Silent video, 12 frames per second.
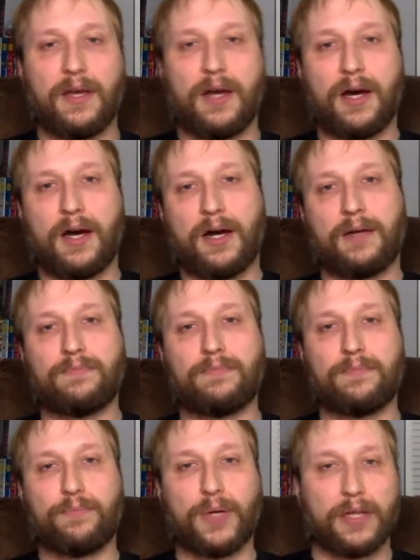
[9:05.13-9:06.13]
um
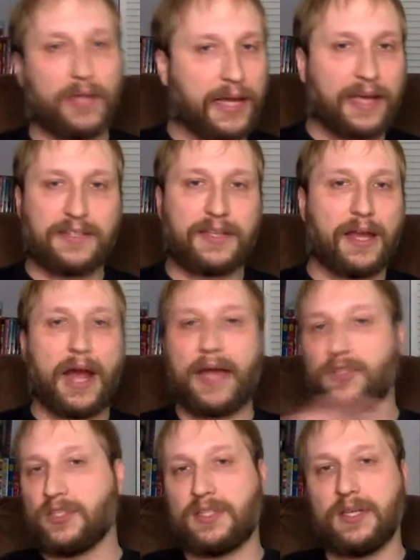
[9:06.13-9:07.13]
but like I said, I
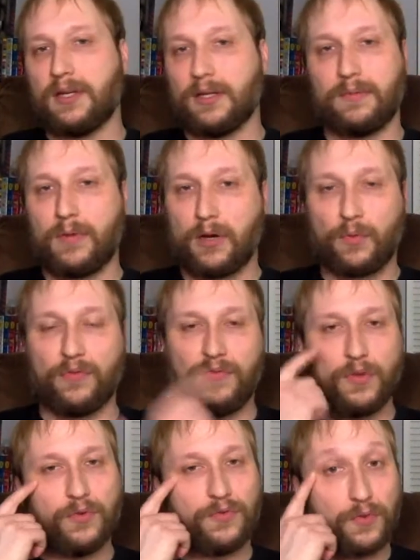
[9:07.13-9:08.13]
just did a, a
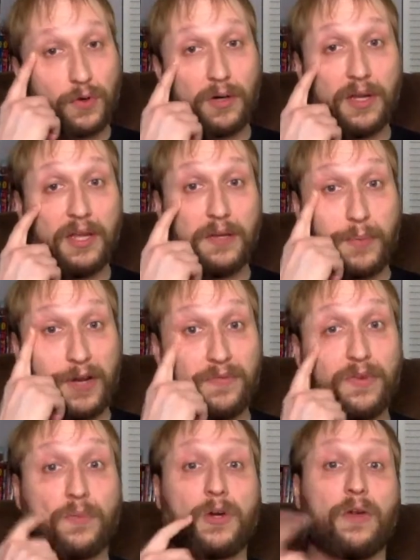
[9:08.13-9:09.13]
review for an independent
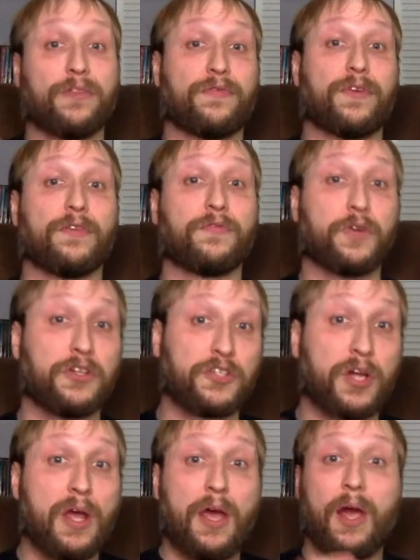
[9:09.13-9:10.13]
film called The Fear Footage,
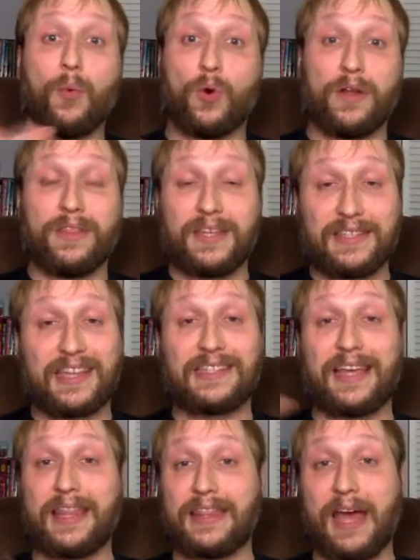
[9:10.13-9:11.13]
and one of the things I
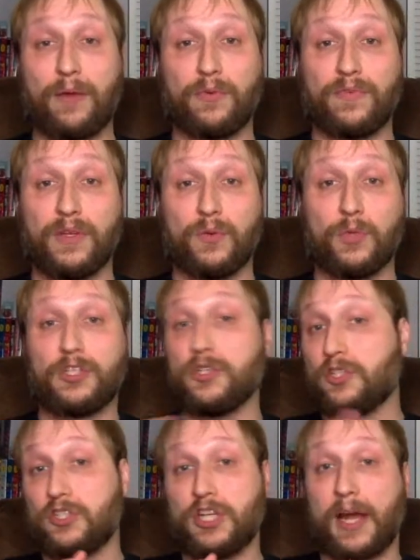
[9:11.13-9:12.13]
said in that review, which you
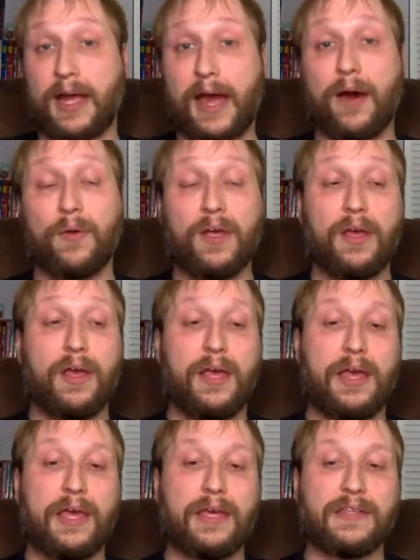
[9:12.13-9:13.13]
should check out,
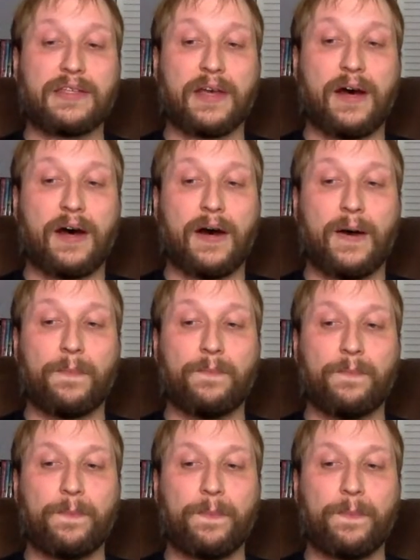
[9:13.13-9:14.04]
is um,